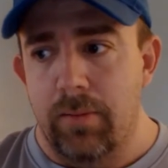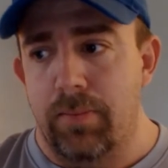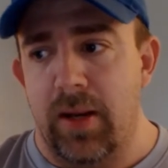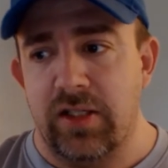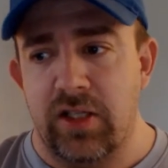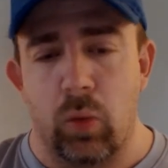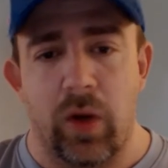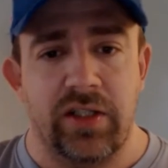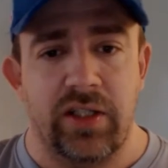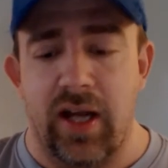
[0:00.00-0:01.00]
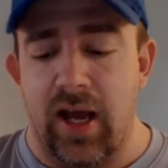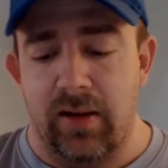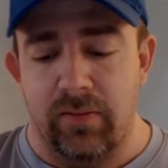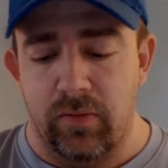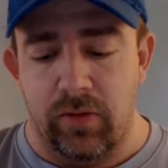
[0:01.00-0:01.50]
Pixie
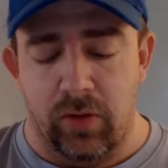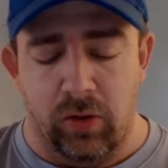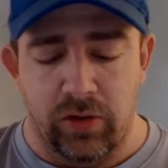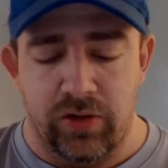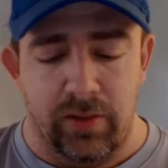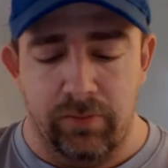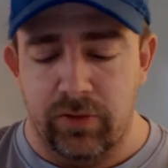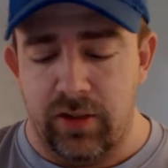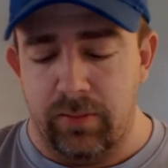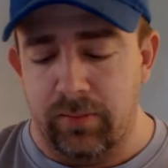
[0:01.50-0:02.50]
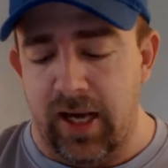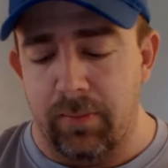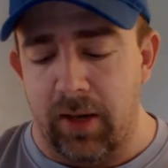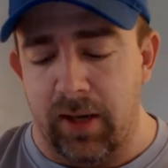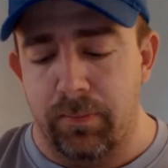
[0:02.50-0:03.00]
Weeksy, or some
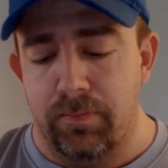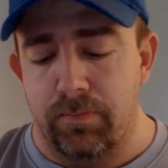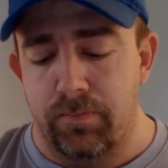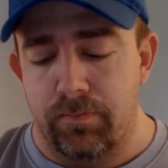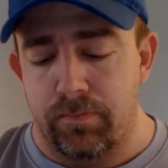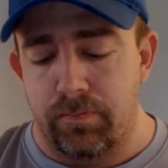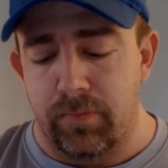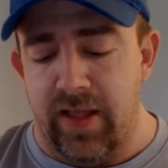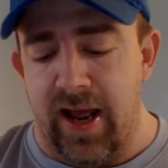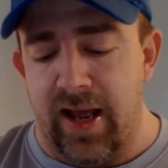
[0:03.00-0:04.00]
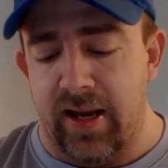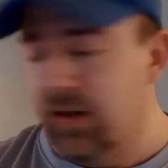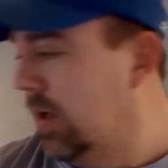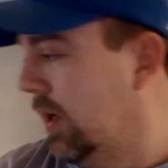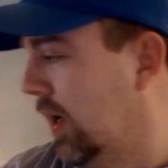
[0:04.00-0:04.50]
game like that.
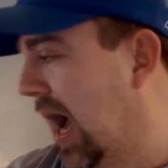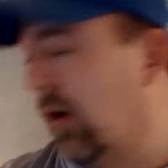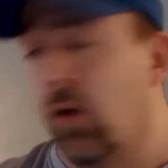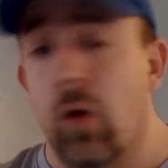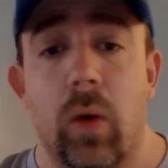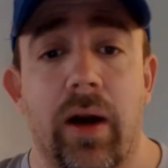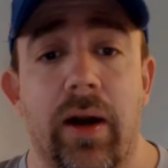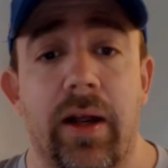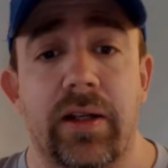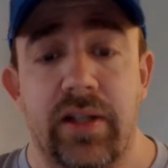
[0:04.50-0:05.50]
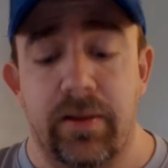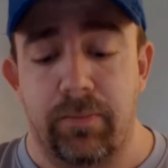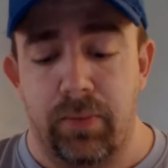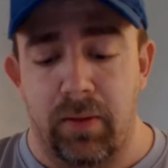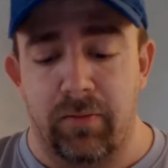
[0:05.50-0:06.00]
I don't know where it is. That
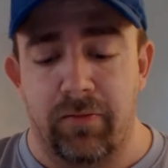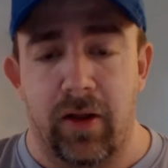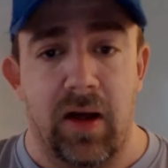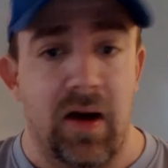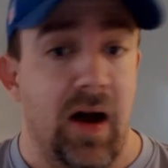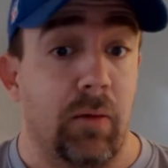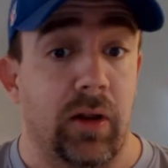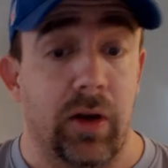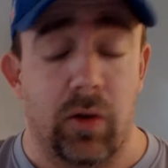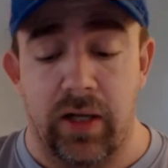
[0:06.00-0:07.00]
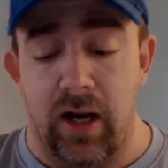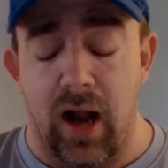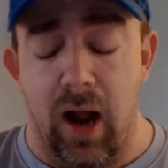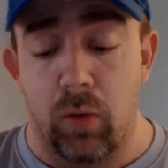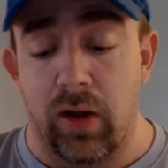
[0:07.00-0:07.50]
rug fell out. I really don't care.
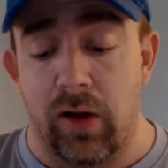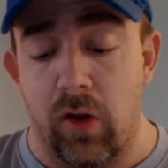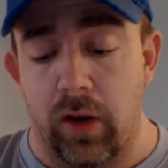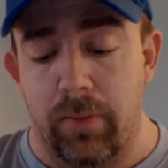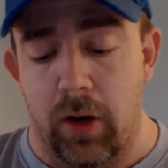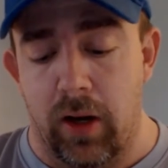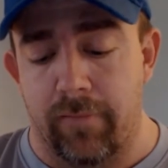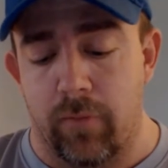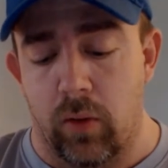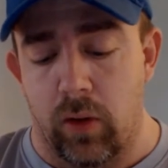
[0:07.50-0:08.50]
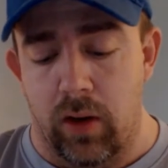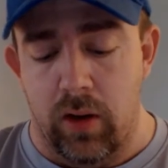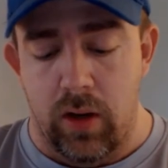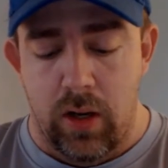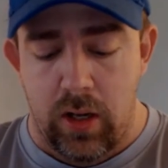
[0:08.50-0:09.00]
I really only bought it for,
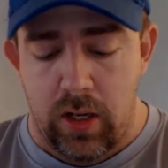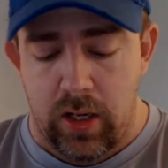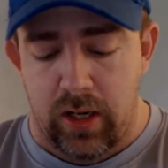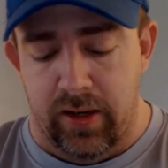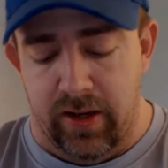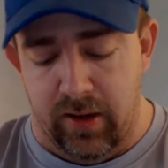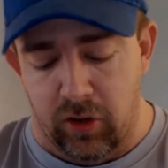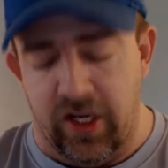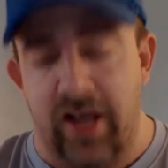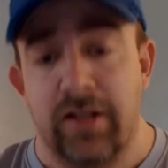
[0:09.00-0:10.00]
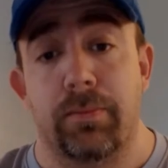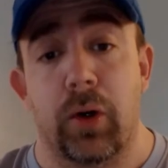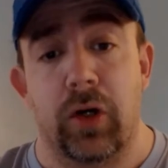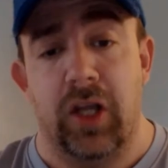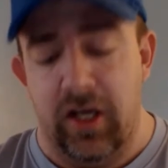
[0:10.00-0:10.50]
and it also has
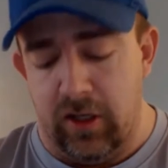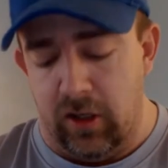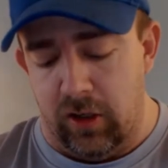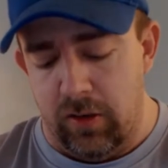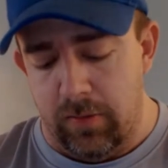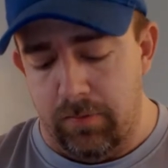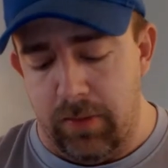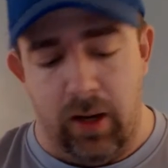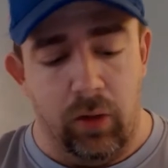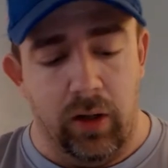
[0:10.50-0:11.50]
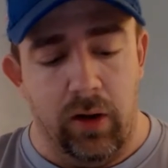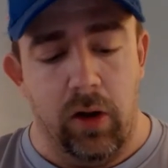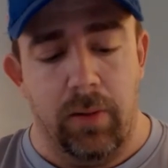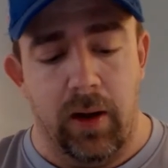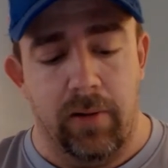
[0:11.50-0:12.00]
Boogie here, but I really
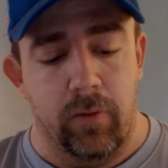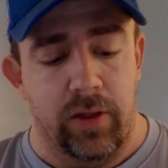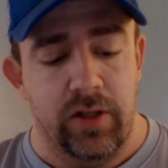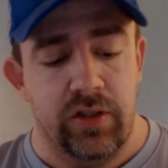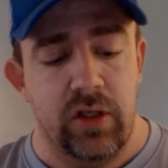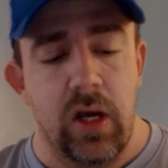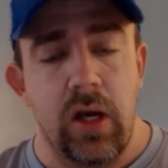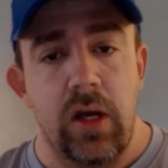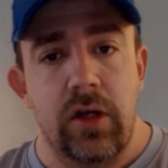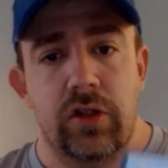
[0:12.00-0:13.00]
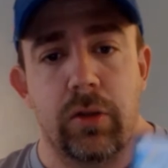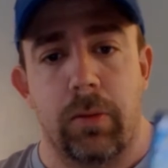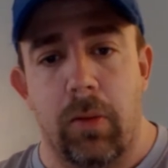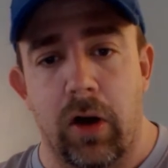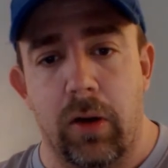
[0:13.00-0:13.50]
only bought it for this Super
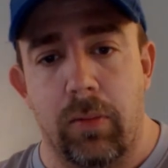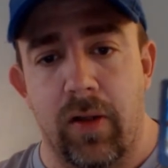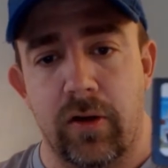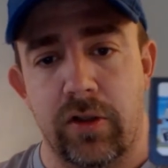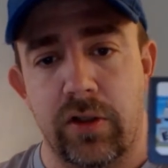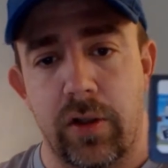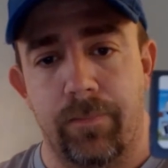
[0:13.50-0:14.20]
Mario Brothers.